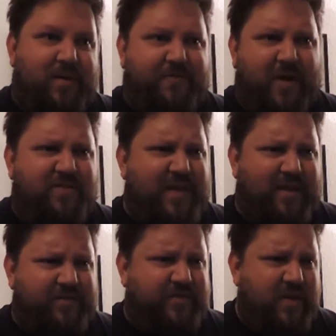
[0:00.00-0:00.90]
a friend's
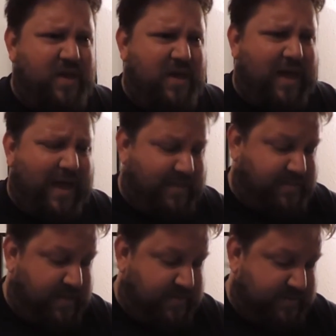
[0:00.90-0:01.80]
house,
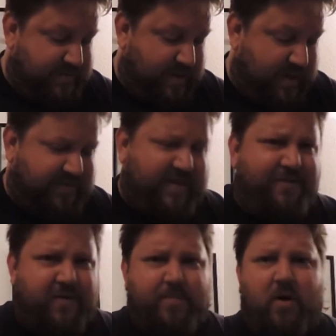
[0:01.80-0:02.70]
and then
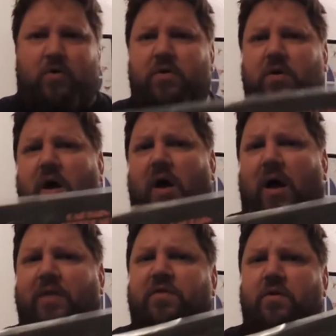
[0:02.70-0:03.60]
Safe as Milk.
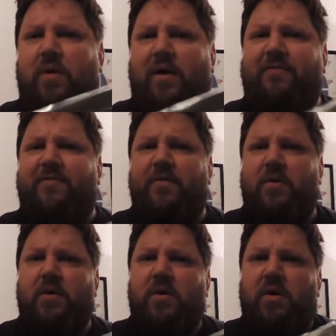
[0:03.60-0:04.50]
I do have.
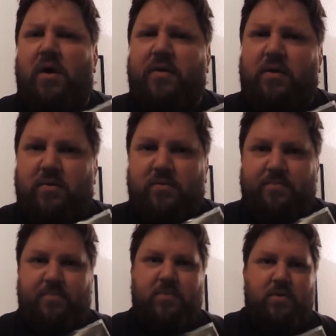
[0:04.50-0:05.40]

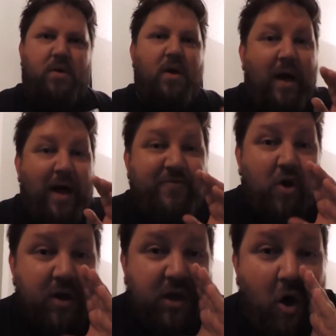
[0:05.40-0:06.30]
I've
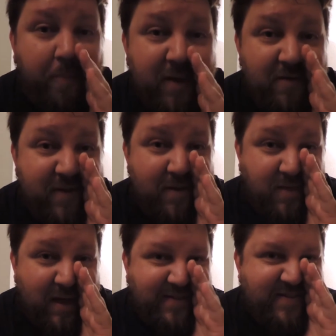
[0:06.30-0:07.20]
got a copy of it
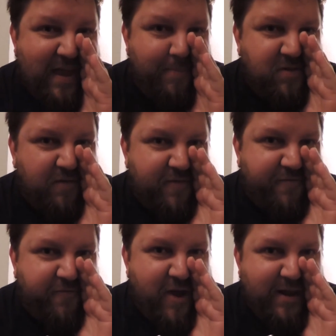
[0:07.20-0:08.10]
that I taped off a
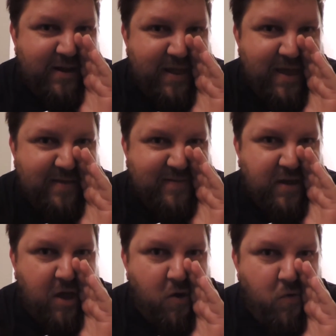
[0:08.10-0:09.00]
friend years
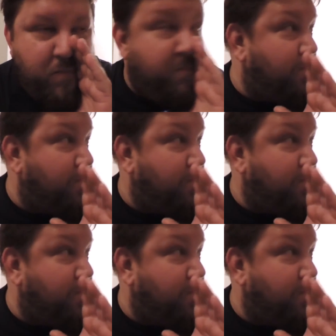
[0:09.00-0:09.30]
ago.